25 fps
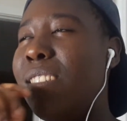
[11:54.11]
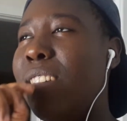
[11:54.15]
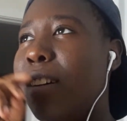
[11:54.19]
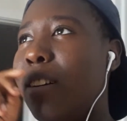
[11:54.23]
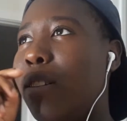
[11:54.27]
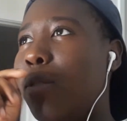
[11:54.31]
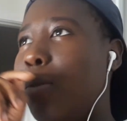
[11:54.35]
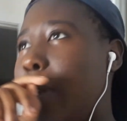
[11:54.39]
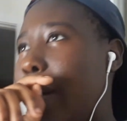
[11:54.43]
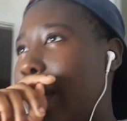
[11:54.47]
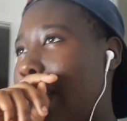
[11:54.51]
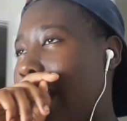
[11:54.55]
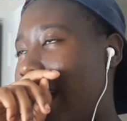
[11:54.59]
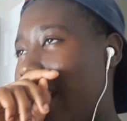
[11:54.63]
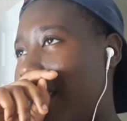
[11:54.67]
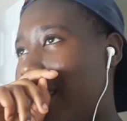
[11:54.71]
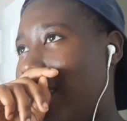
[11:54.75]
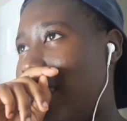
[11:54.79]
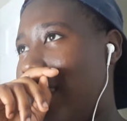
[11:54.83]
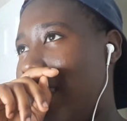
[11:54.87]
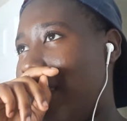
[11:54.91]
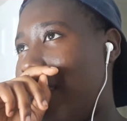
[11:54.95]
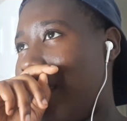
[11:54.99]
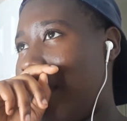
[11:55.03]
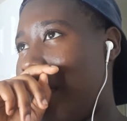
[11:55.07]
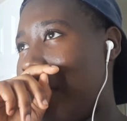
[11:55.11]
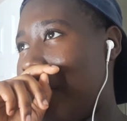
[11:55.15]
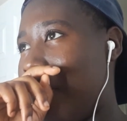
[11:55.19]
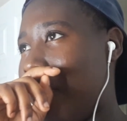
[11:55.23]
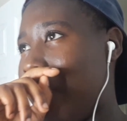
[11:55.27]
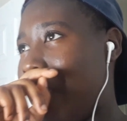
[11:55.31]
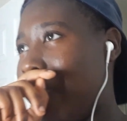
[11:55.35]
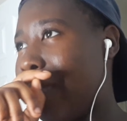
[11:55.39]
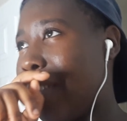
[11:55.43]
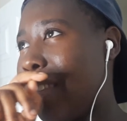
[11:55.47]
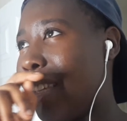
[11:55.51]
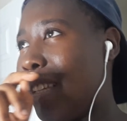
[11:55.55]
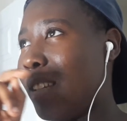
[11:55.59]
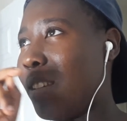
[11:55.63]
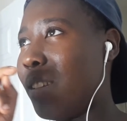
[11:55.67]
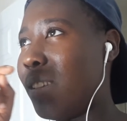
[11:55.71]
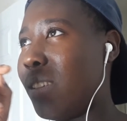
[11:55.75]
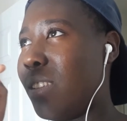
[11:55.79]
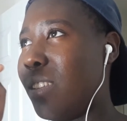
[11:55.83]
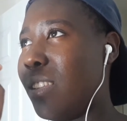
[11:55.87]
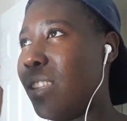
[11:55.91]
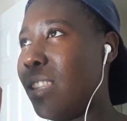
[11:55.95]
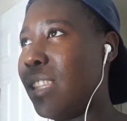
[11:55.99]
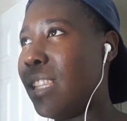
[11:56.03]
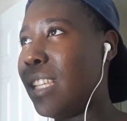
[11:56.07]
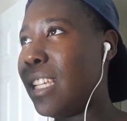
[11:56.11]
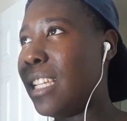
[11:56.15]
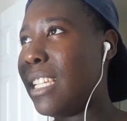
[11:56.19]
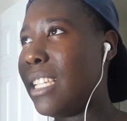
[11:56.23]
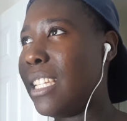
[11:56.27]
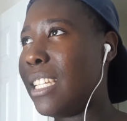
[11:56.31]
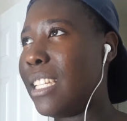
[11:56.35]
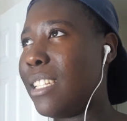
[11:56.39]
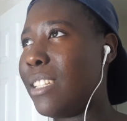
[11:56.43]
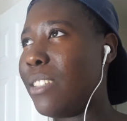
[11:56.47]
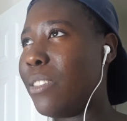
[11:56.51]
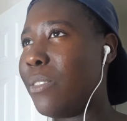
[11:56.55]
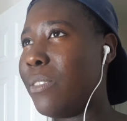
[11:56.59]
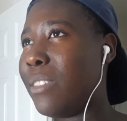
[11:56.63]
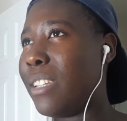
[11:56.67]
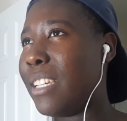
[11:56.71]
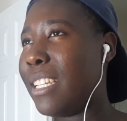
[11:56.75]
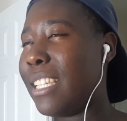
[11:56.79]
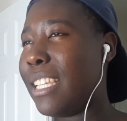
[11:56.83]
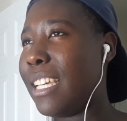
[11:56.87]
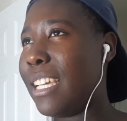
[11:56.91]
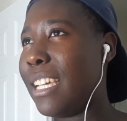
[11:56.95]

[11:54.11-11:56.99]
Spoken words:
wait, how do you say their name? Sonya,